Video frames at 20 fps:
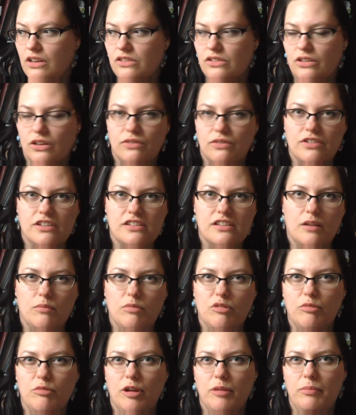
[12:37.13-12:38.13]
So for
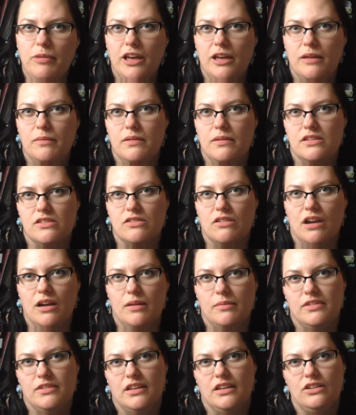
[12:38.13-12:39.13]
example, my paper
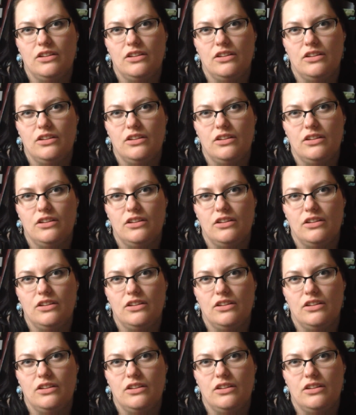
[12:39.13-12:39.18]
scraps I